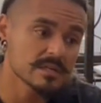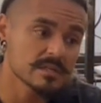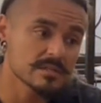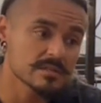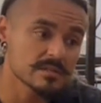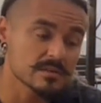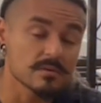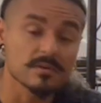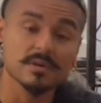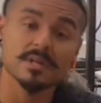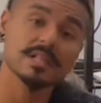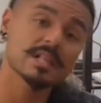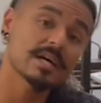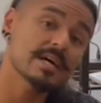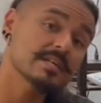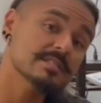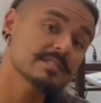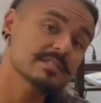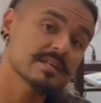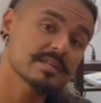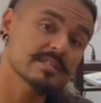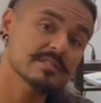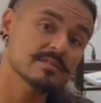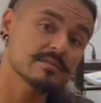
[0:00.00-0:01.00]
So
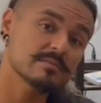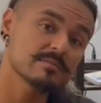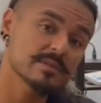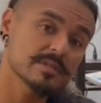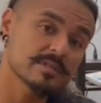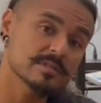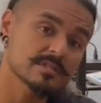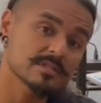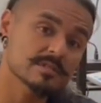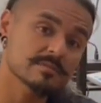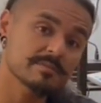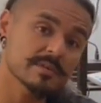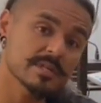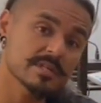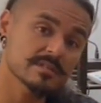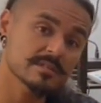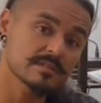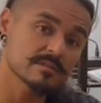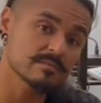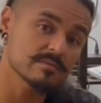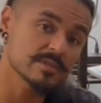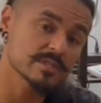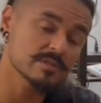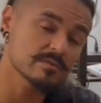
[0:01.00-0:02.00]
class has to be the
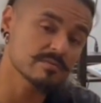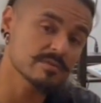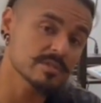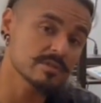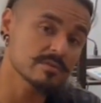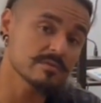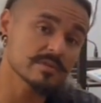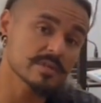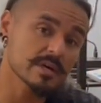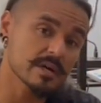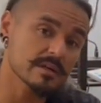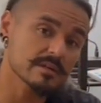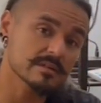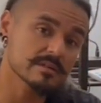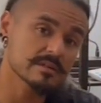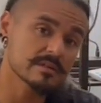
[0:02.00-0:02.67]
space in which we do that.